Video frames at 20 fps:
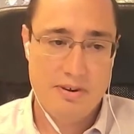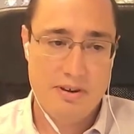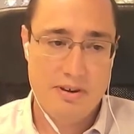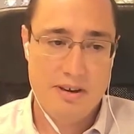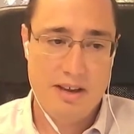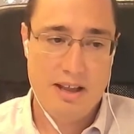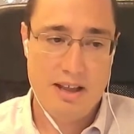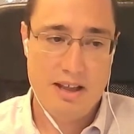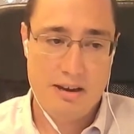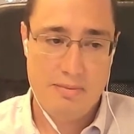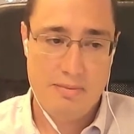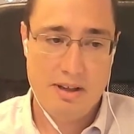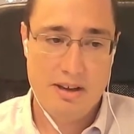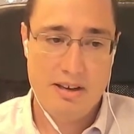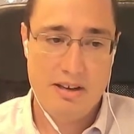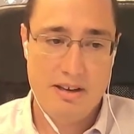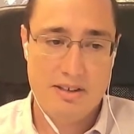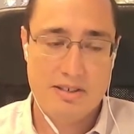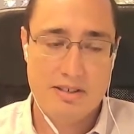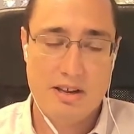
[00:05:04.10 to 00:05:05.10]
antibody
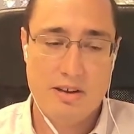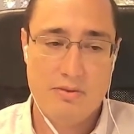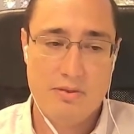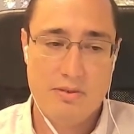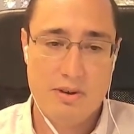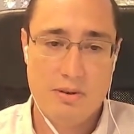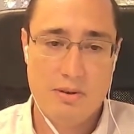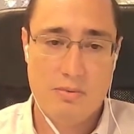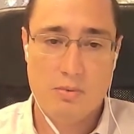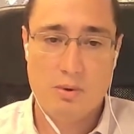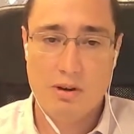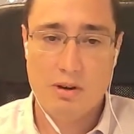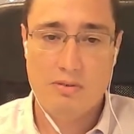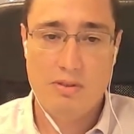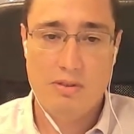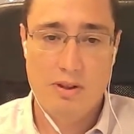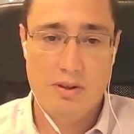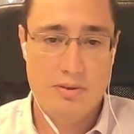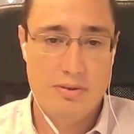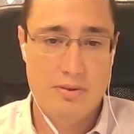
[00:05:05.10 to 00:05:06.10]
discovery
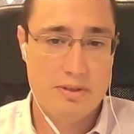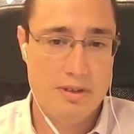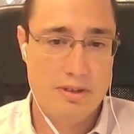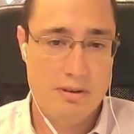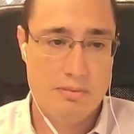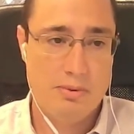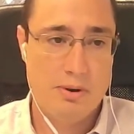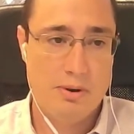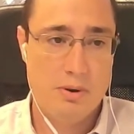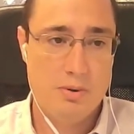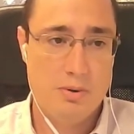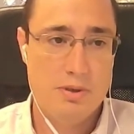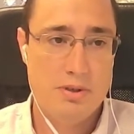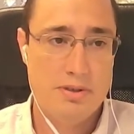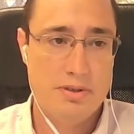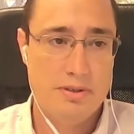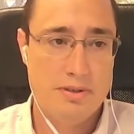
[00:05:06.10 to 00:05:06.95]
workflows and approaches.